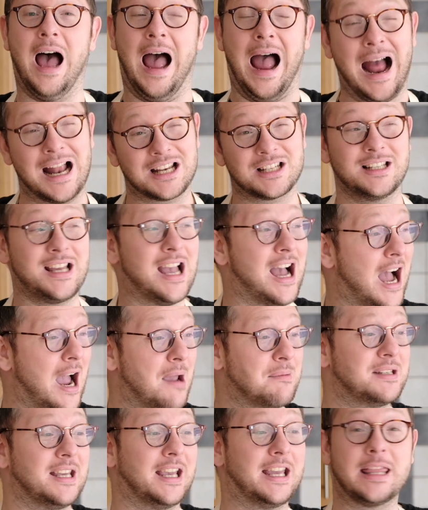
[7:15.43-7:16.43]
Actually,
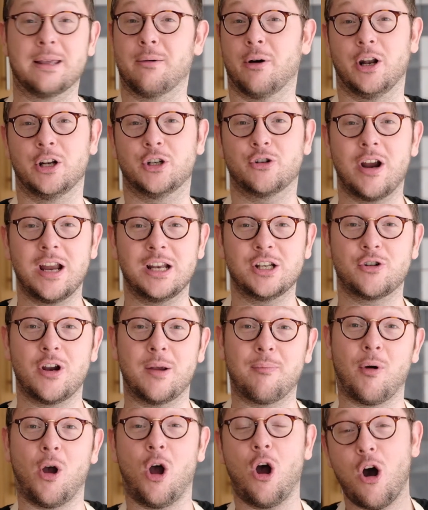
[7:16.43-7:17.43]
I'm taking them on a train
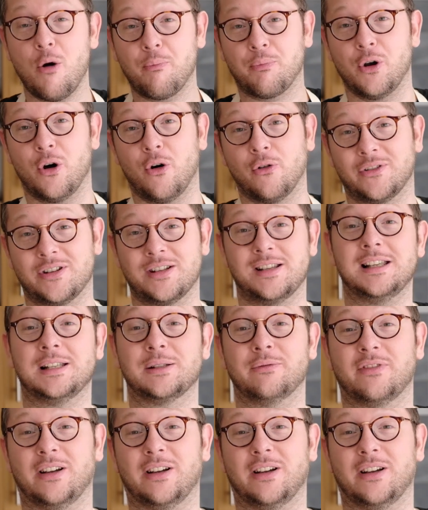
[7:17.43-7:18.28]
trip up north to see some